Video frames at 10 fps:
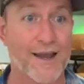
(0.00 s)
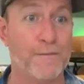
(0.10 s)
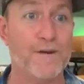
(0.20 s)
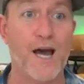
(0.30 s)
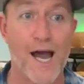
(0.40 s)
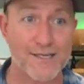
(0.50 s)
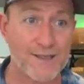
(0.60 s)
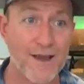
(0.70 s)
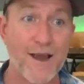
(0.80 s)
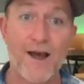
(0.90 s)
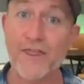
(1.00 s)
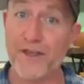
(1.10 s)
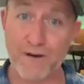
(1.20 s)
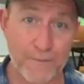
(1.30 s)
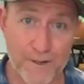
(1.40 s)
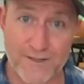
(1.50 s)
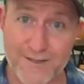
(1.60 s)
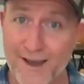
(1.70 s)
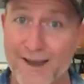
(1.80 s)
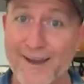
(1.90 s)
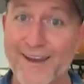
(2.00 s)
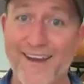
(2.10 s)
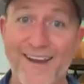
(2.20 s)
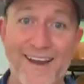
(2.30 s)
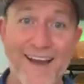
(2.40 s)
I am not a therapist. I